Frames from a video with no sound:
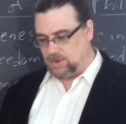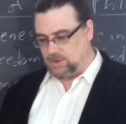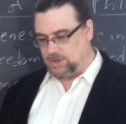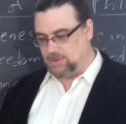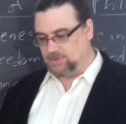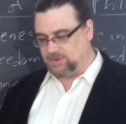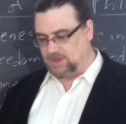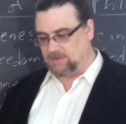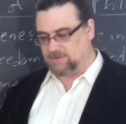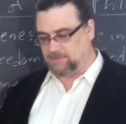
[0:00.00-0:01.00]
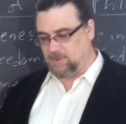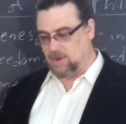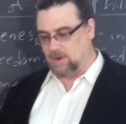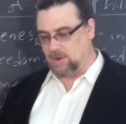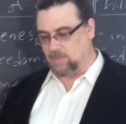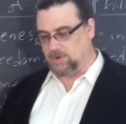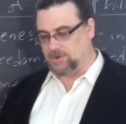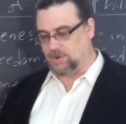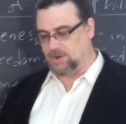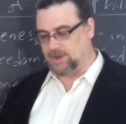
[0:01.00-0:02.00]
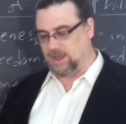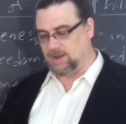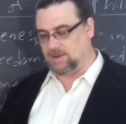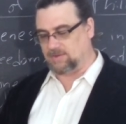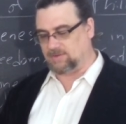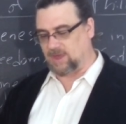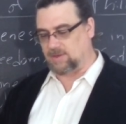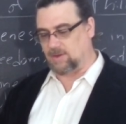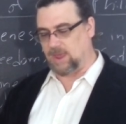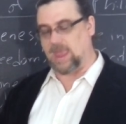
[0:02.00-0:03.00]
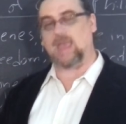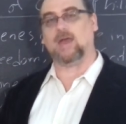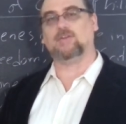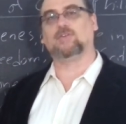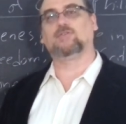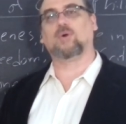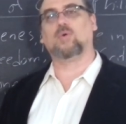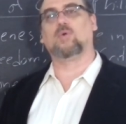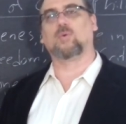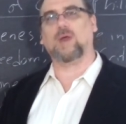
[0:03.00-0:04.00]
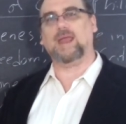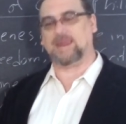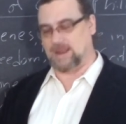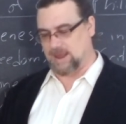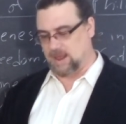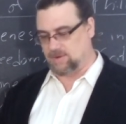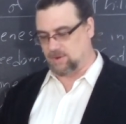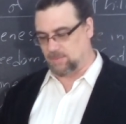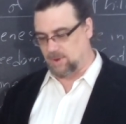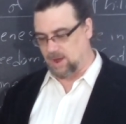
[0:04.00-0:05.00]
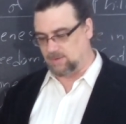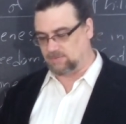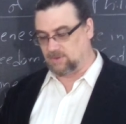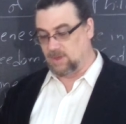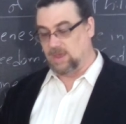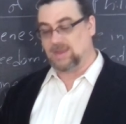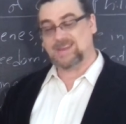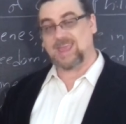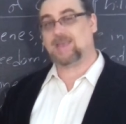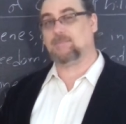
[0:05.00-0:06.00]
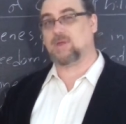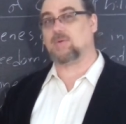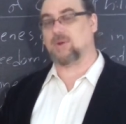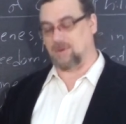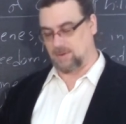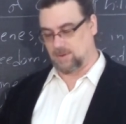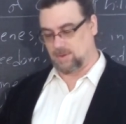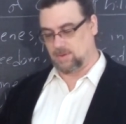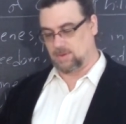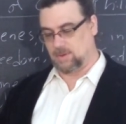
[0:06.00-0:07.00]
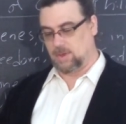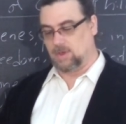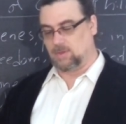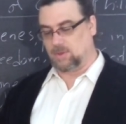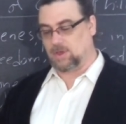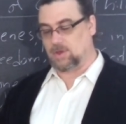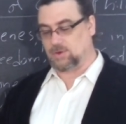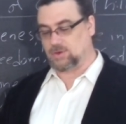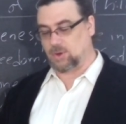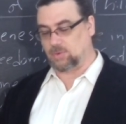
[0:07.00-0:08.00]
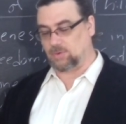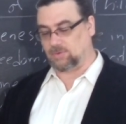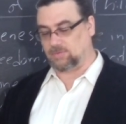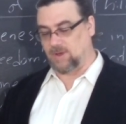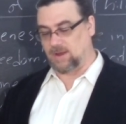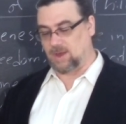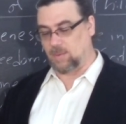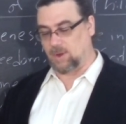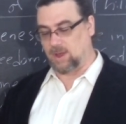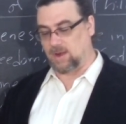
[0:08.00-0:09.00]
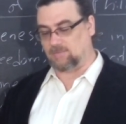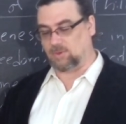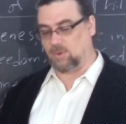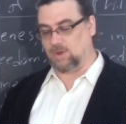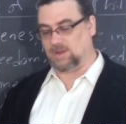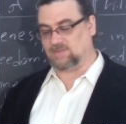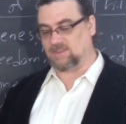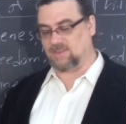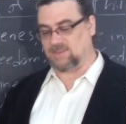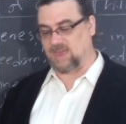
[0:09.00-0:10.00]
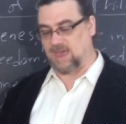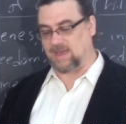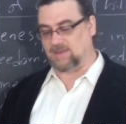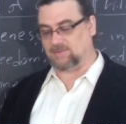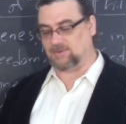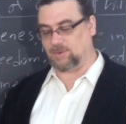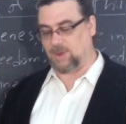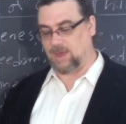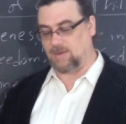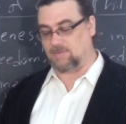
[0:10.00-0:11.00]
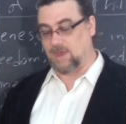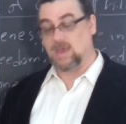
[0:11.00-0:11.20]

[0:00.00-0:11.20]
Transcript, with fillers: Do you see the spirit in which you're intending to set your hand to so great an enterprise? Take a mirror. Look at your shoulders. Find out what kind of loins and thighs you have.